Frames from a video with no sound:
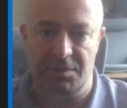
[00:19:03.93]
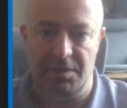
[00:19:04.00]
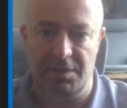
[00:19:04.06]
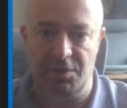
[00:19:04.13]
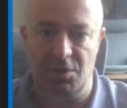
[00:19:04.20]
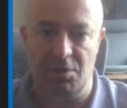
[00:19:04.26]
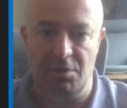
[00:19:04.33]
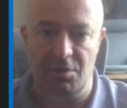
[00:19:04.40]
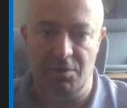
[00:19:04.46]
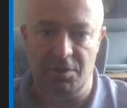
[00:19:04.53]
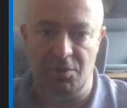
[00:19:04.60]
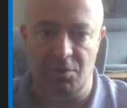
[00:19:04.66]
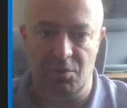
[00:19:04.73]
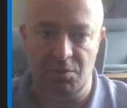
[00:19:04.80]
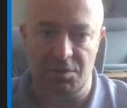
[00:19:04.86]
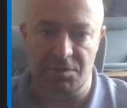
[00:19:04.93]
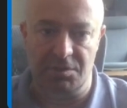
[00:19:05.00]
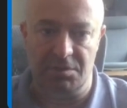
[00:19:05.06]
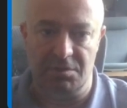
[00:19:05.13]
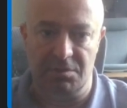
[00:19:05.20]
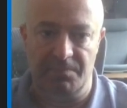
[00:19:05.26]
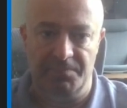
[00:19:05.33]
and no longer notice
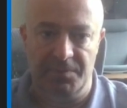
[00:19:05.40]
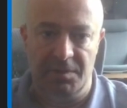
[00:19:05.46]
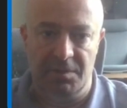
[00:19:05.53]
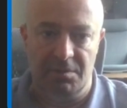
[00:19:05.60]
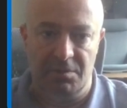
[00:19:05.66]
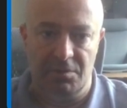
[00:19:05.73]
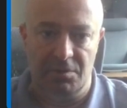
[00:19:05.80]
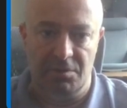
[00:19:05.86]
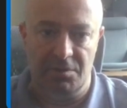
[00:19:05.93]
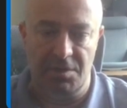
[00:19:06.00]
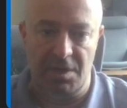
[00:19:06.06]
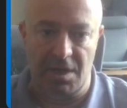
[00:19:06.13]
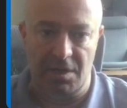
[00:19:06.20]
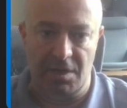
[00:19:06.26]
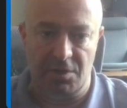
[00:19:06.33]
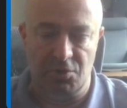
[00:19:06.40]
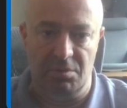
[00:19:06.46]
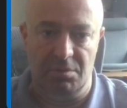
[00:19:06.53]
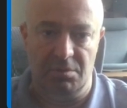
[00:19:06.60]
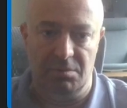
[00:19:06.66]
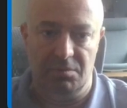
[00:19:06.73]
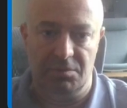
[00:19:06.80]
the
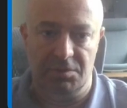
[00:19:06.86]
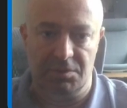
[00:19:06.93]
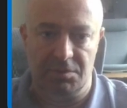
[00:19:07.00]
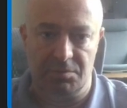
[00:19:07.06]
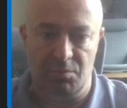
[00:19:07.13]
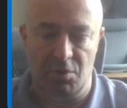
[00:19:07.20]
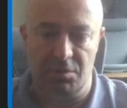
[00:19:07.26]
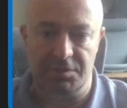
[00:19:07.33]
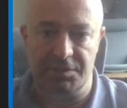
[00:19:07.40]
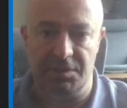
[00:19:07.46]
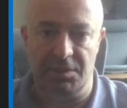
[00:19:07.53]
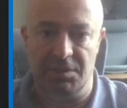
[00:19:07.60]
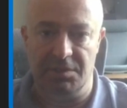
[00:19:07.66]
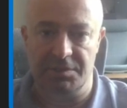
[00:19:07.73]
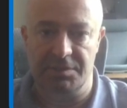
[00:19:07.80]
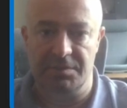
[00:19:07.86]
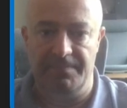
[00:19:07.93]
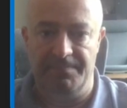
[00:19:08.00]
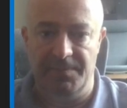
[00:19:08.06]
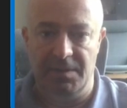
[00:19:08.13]
actual small cells,